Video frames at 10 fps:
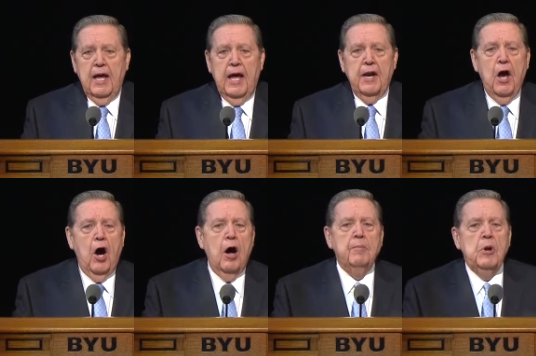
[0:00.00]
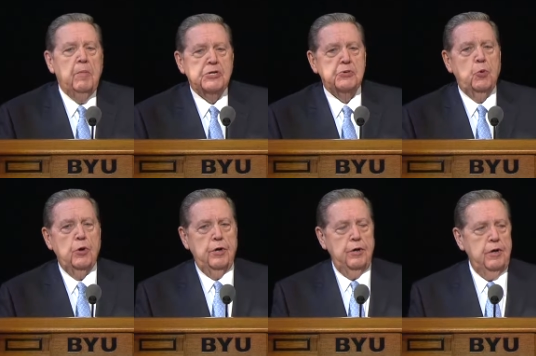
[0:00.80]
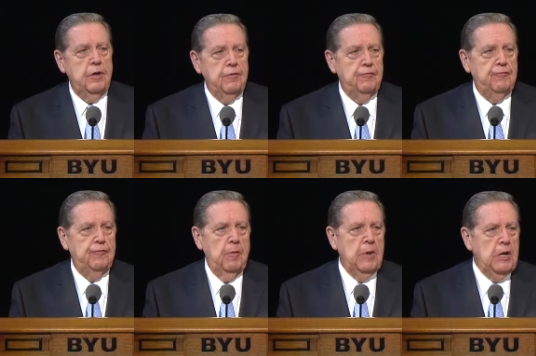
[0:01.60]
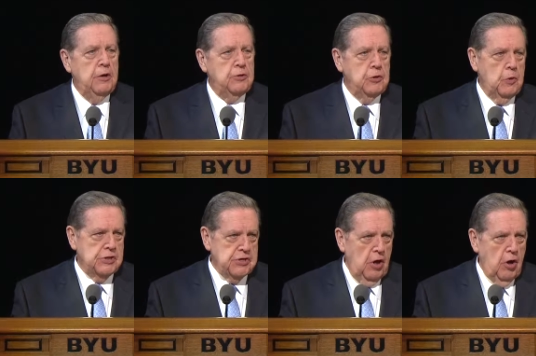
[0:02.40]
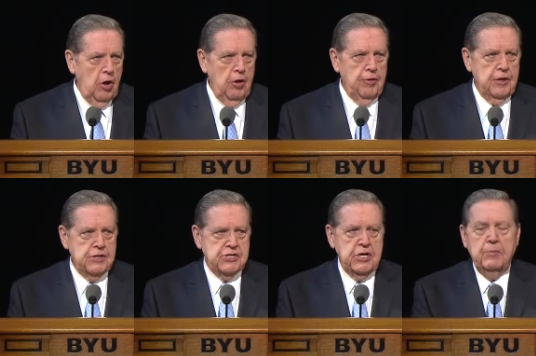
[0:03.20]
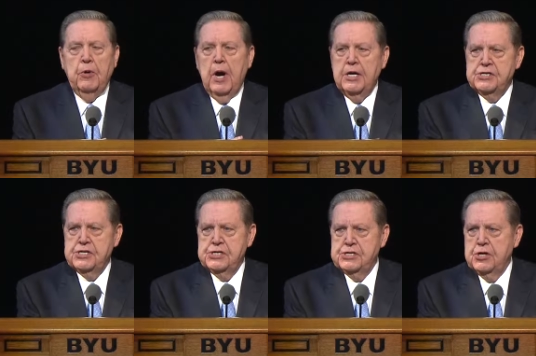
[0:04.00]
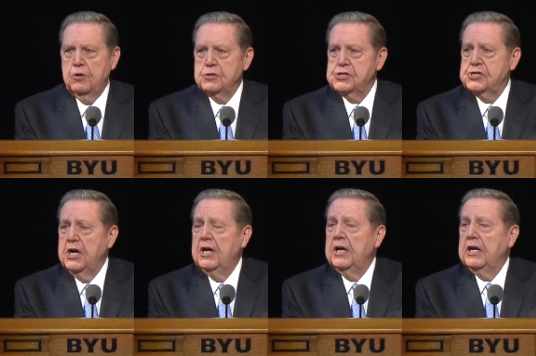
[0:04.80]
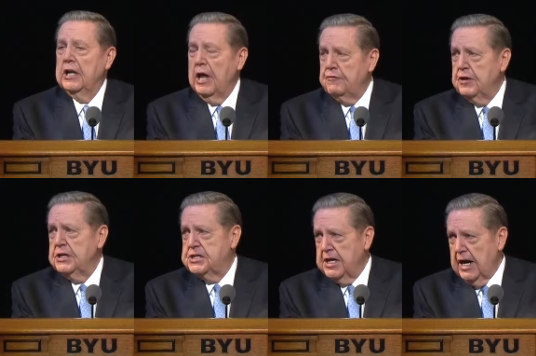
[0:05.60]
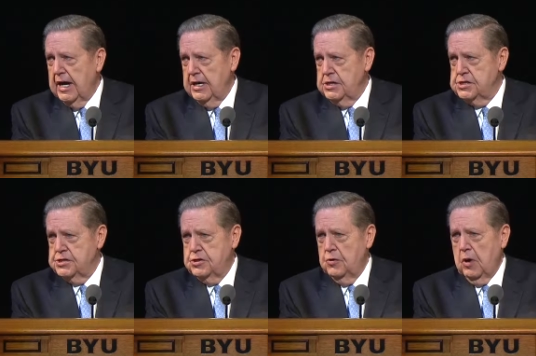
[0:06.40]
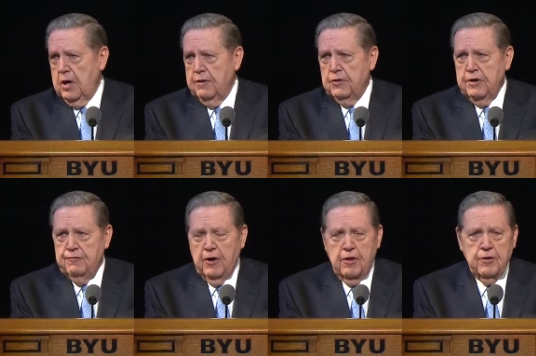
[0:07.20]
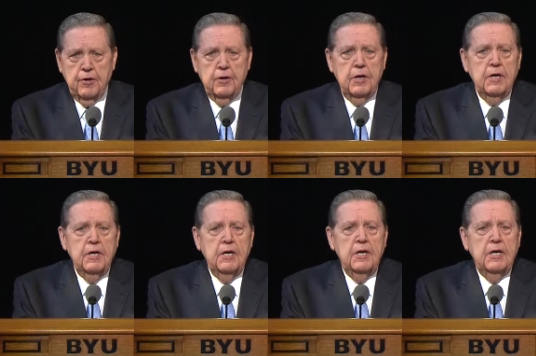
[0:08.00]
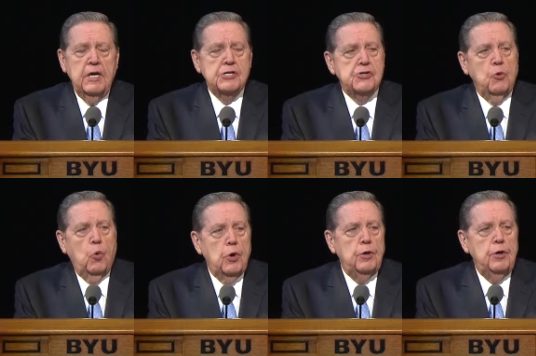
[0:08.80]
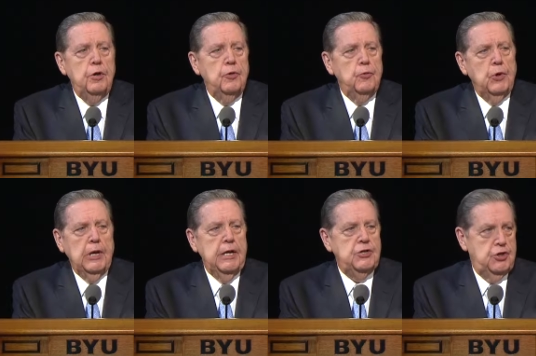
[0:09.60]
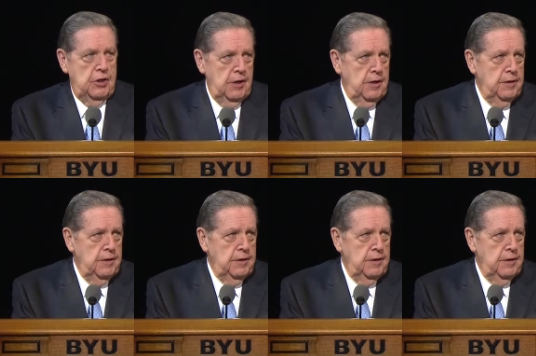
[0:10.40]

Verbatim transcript: an omnibus word familiar to us all that summarizes those loving ties to our Heavenly Father is the word religion.